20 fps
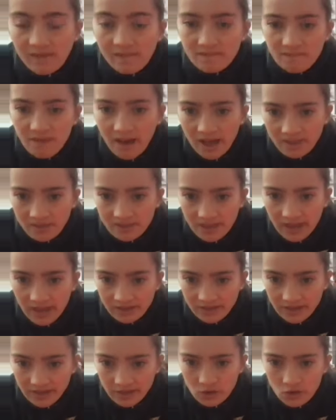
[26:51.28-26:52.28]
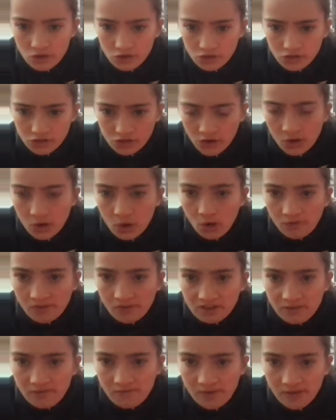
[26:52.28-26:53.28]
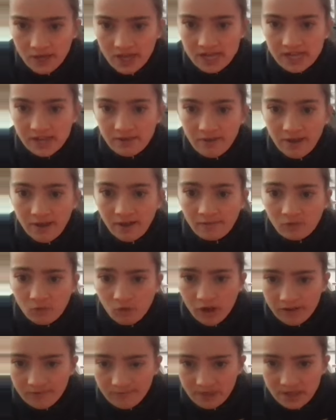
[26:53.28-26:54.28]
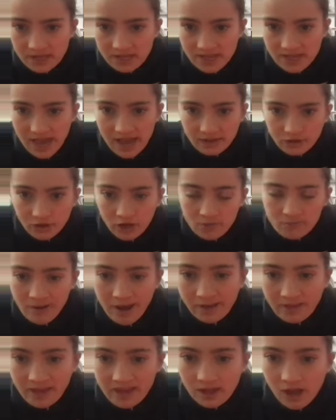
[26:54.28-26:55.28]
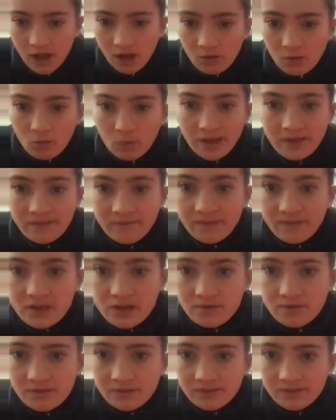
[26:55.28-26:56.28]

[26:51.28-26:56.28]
Fantastic. It looks as though a lot of us have finished. If you haven't quite finished yet, don't panic. I will wait for you.